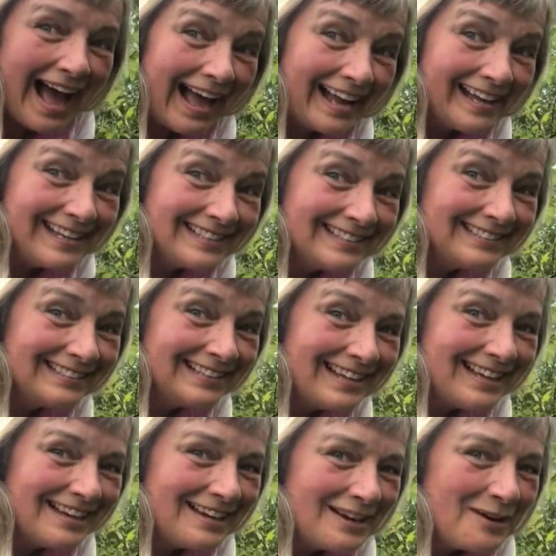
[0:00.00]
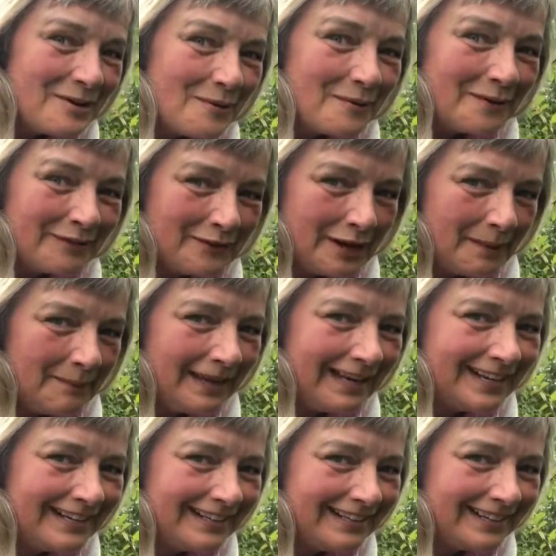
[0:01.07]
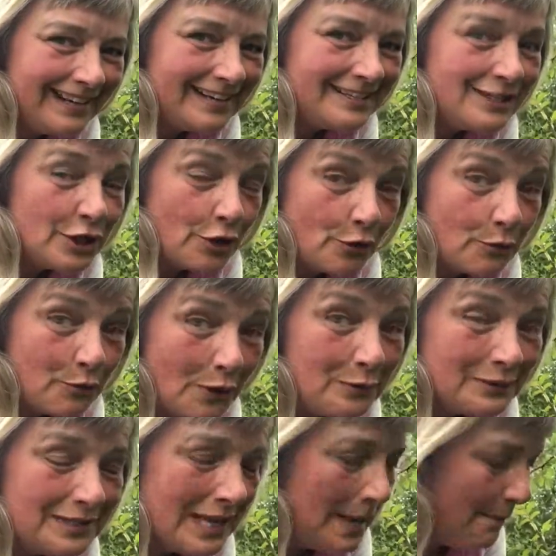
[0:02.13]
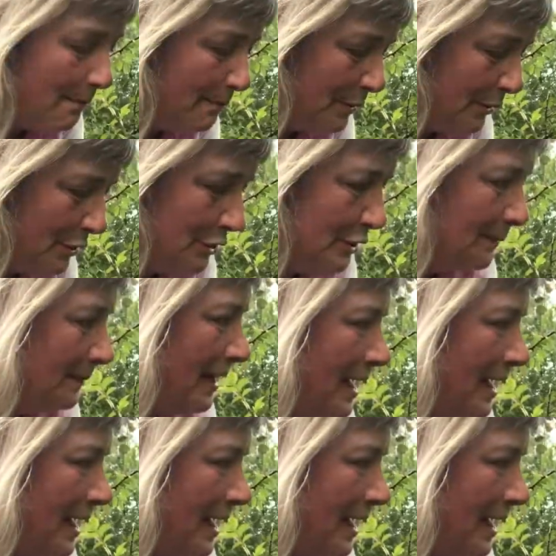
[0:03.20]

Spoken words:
Hi, we've come here to the rosehip bush.